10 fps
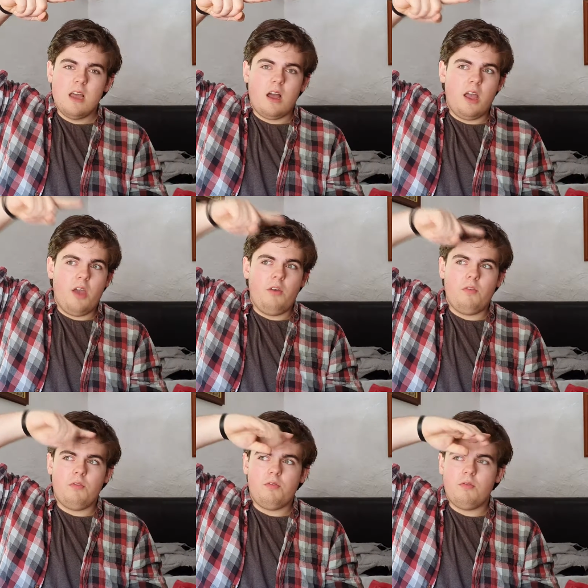I
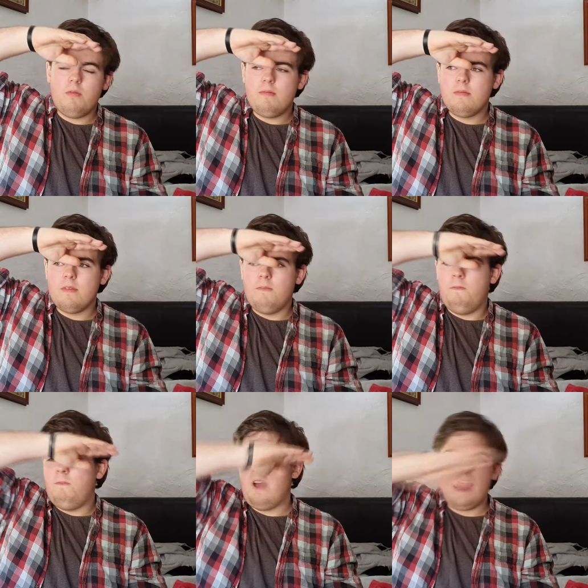have
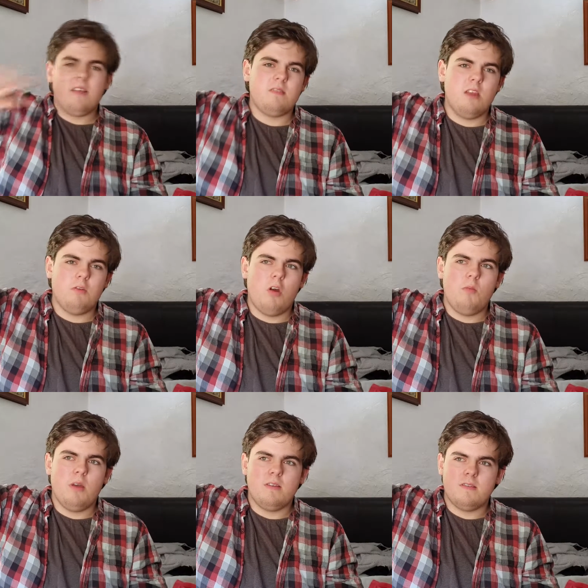vastly grown
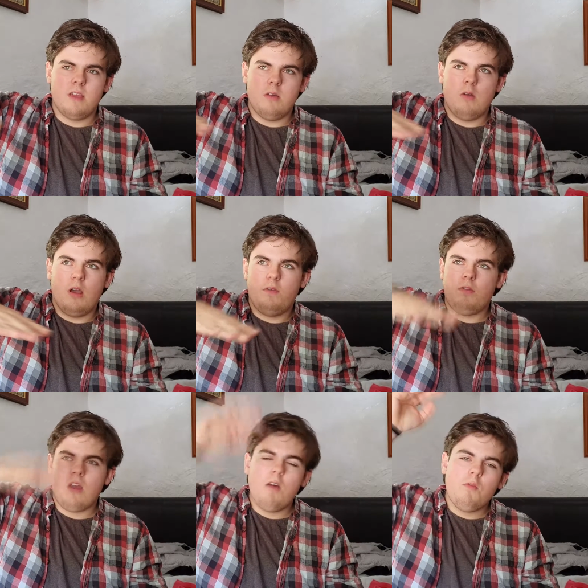my skill. I've
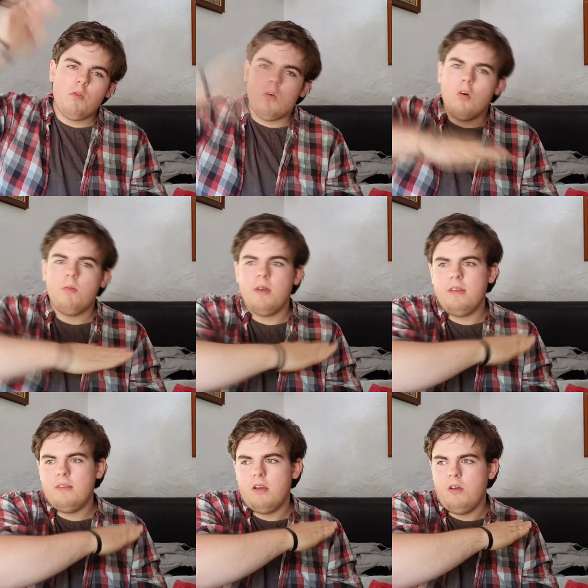self-taught
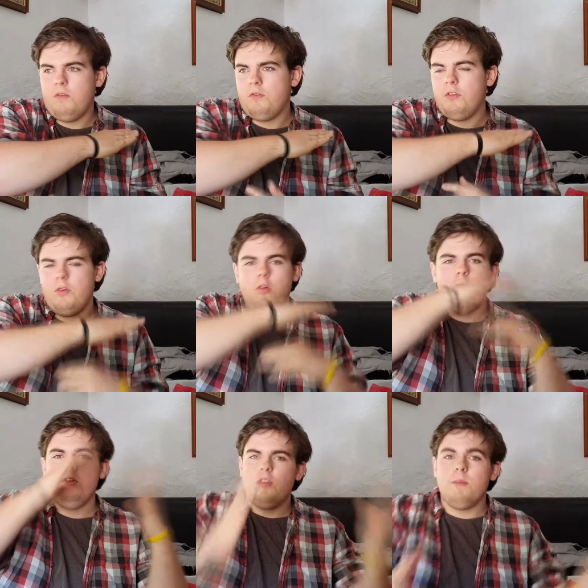myself to
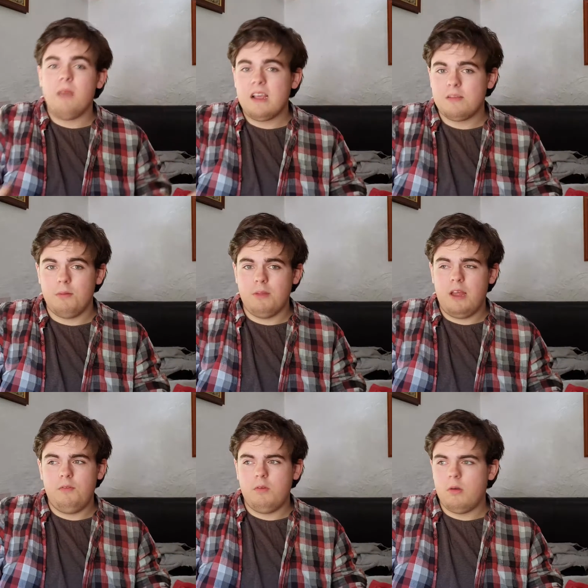almost the maximum
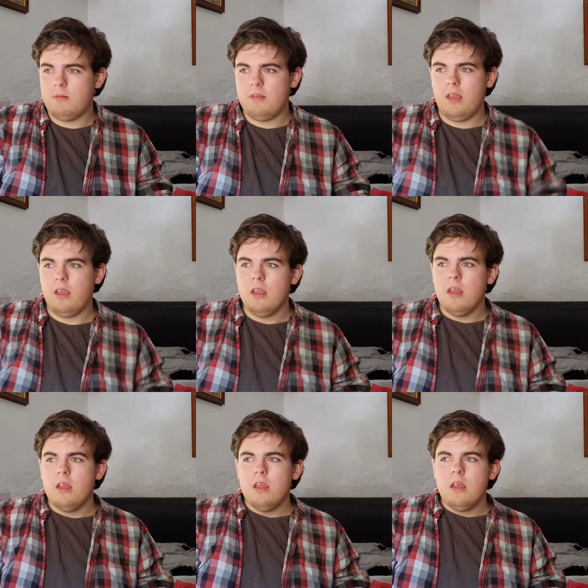level, I'd say.
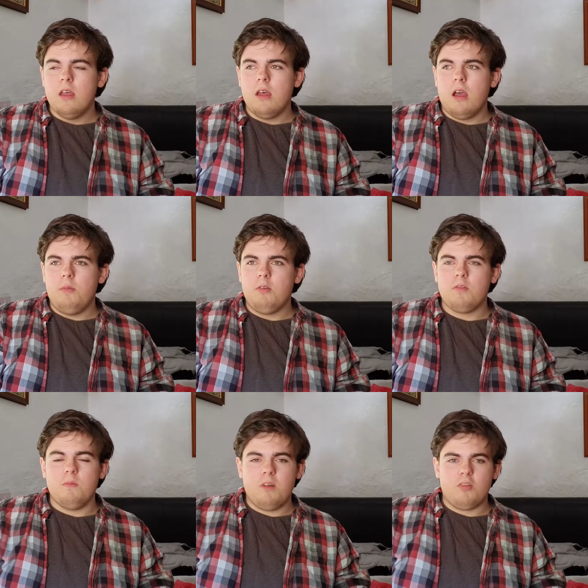There
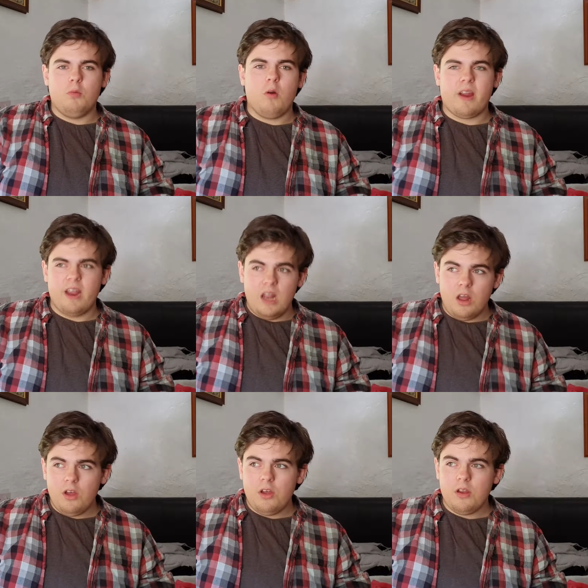isn't much more I can
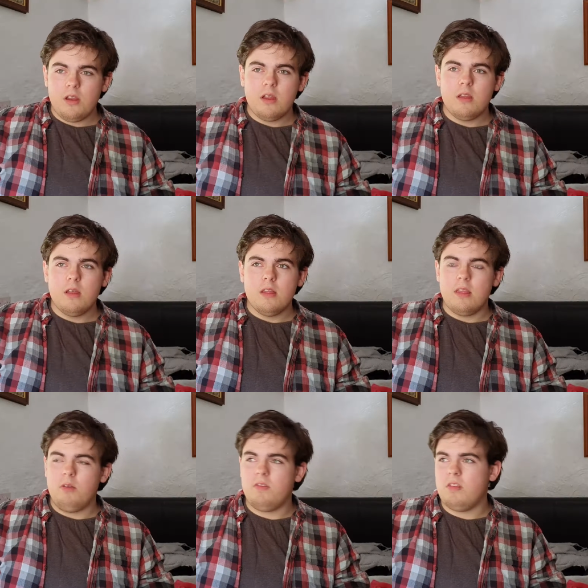learn.
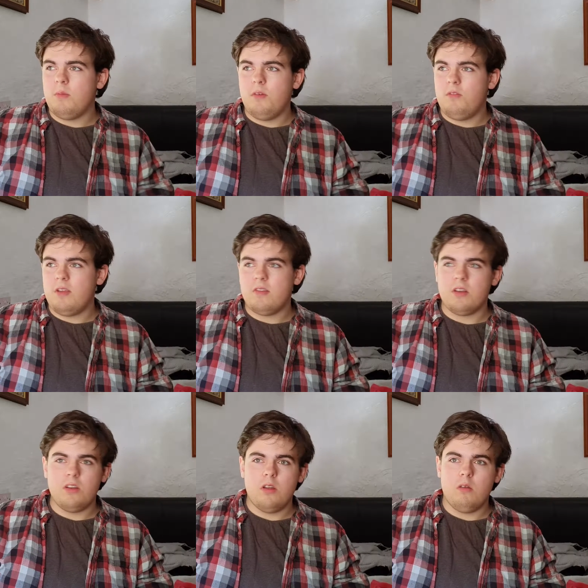There are some other things I
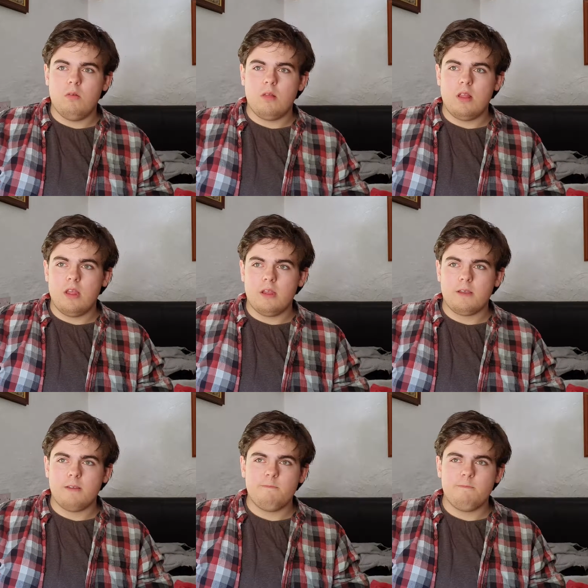can do, like